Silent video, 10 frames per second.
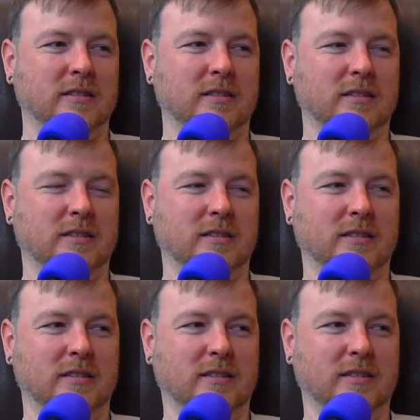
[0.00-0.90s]

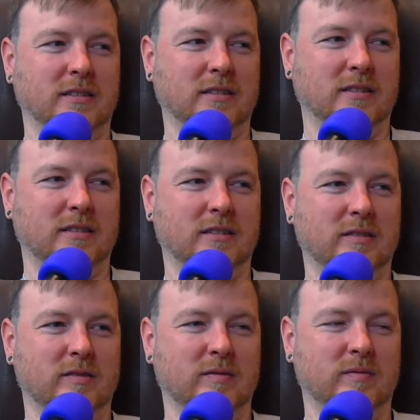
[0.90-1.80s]

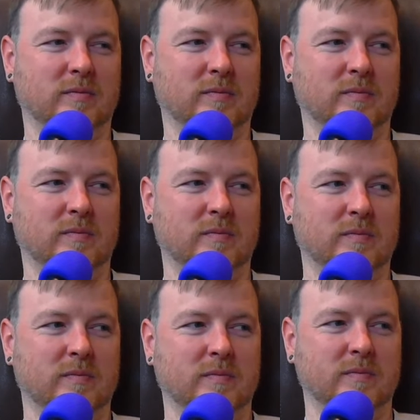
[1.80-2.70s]

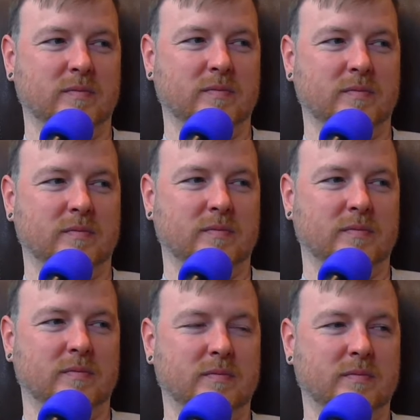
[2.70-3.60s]

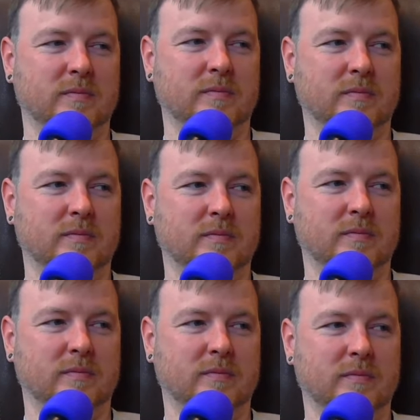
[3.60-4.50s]
(not speaking)